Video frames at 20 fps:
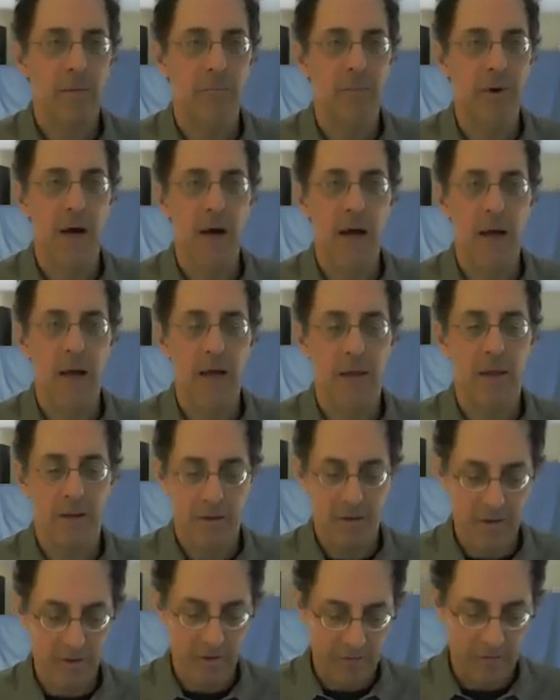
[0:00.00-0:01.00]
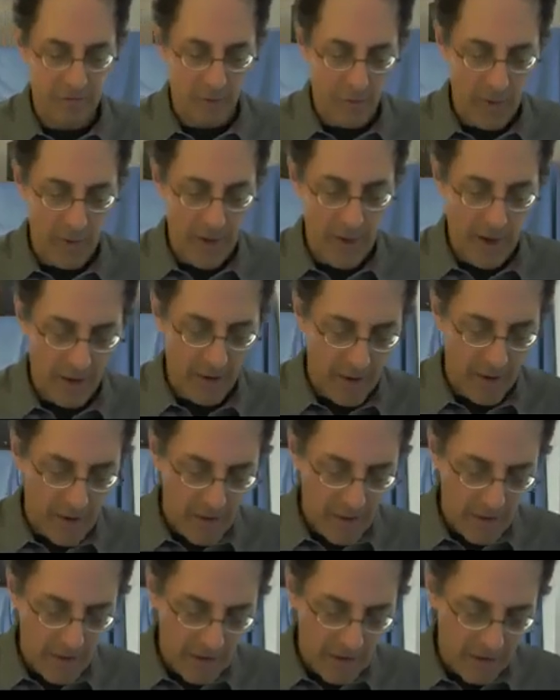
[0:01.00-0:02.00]
by the square
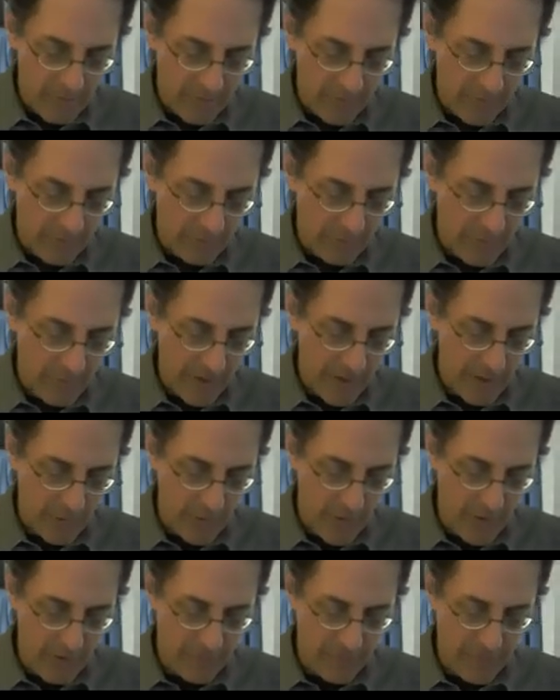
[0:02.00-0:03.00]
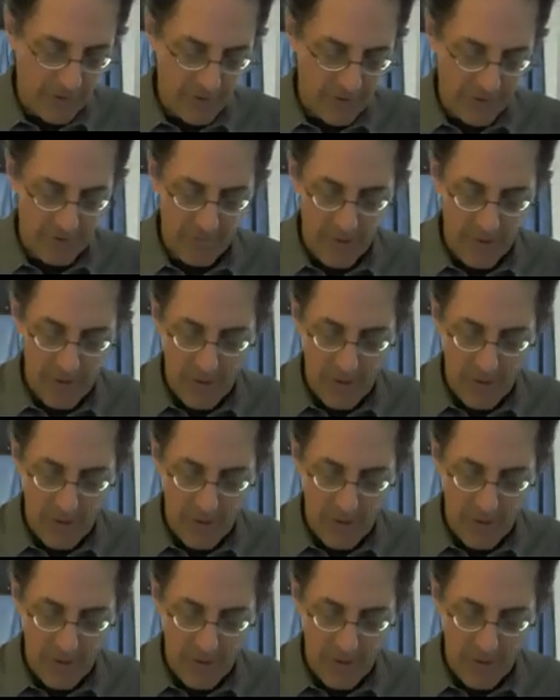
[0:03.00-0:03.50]
of this radial wave function.